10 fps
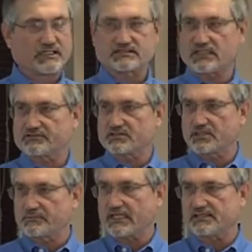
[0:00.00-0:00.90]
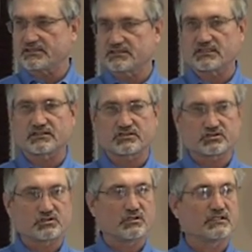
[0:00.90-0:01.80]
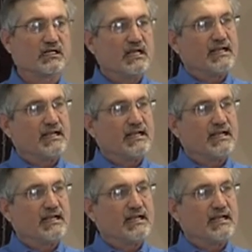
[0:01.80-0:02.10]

uh, self-determination is understood.